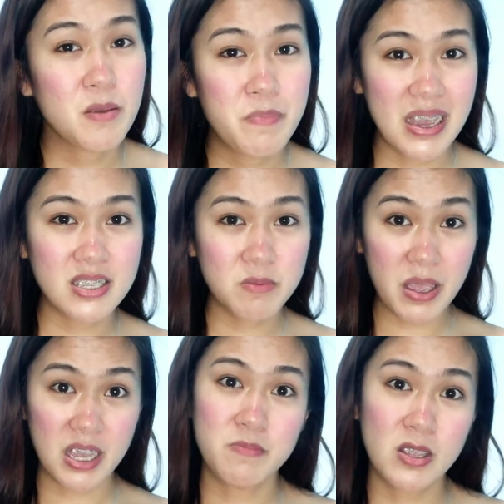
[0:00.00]
The best
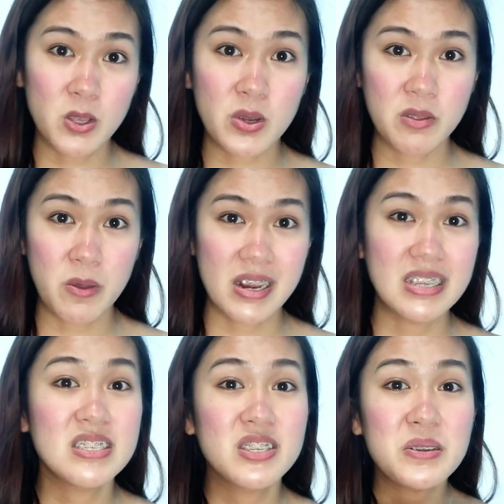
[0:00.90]
makeup that you can wear
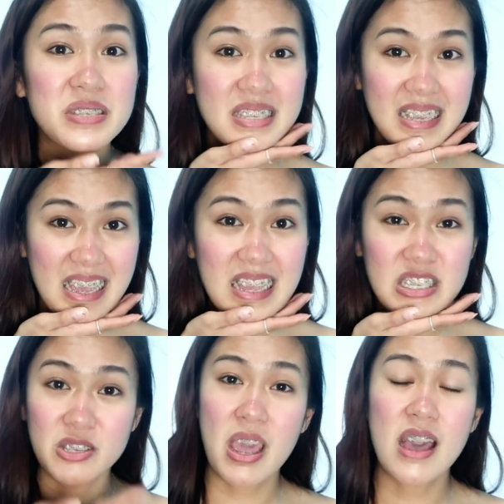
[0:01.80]
is your skin.
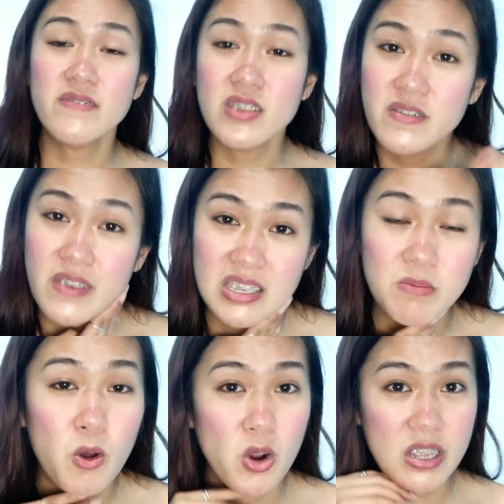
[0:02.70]
So, you have to
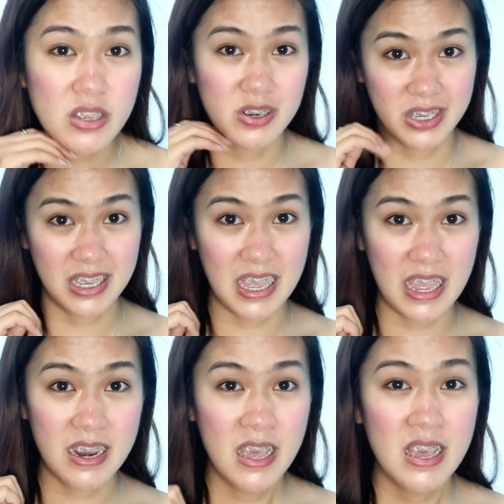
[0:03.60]
invest more in your skin.